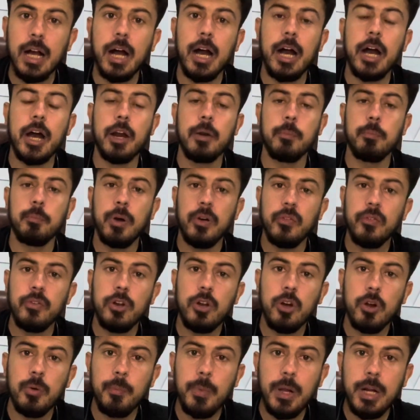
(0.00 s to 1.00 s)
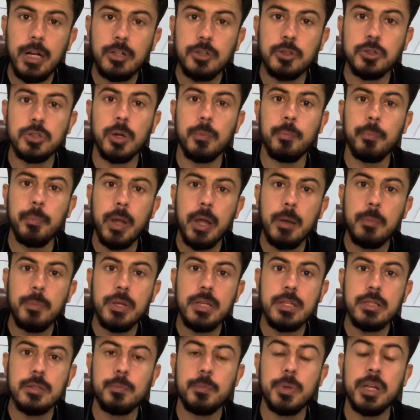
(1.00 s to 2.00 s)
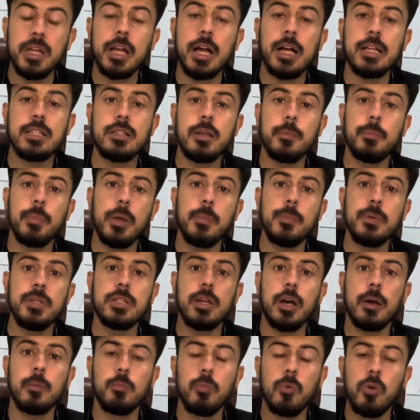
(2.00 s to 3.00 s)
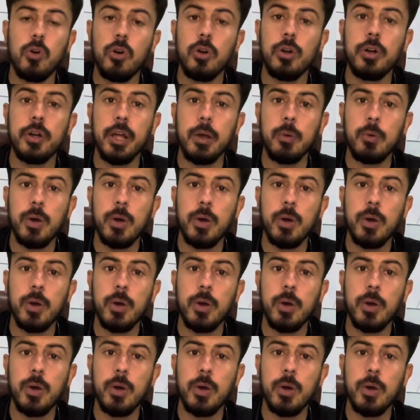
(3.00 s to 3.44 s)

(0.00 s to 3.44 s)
or buffalo milk to the babies because the babies are more